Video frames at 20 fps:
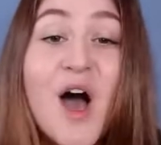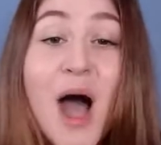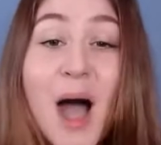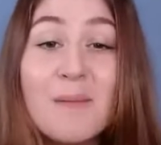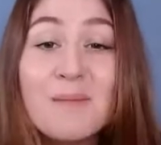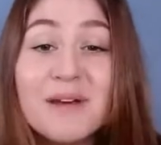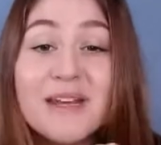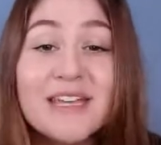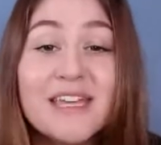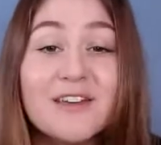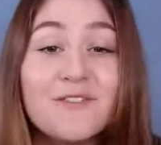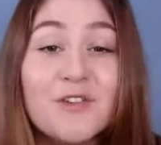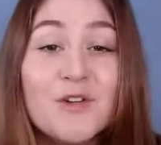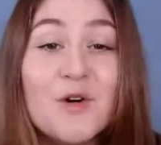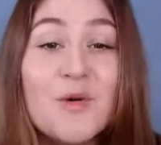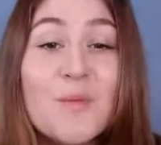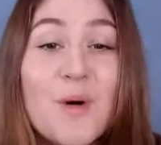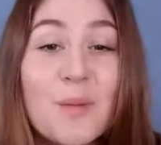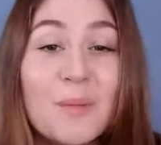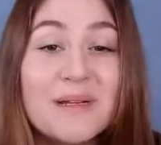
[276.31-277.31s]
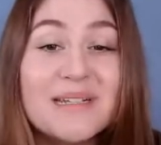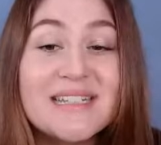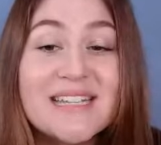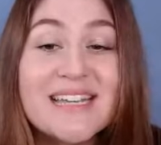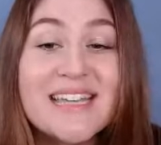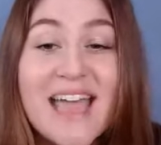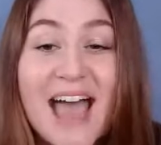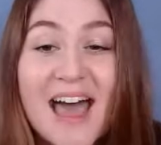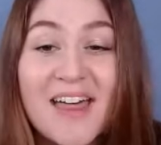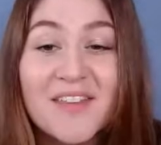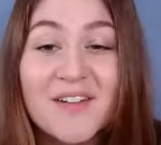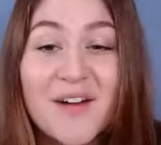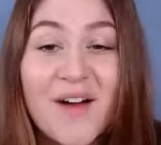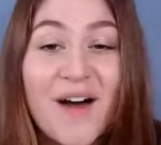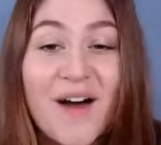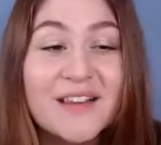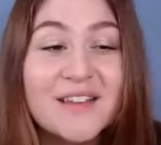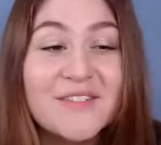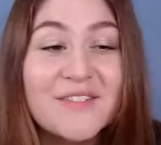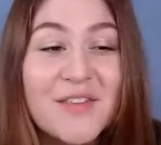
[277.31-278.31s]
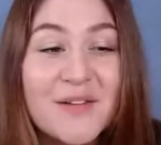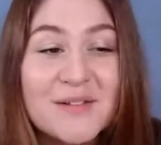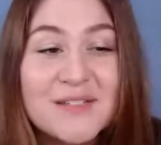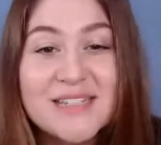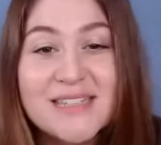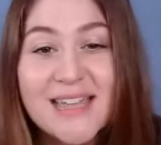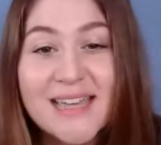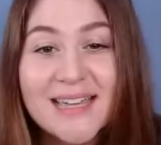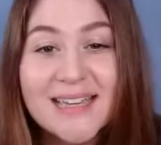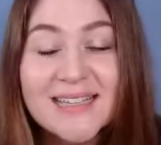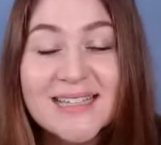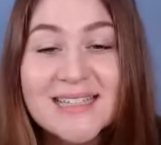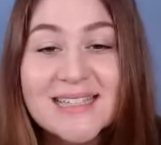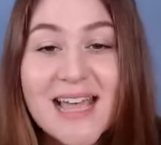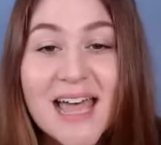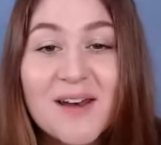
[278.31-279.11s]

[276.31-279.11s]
I'm going to give you a moment to gather all of those things.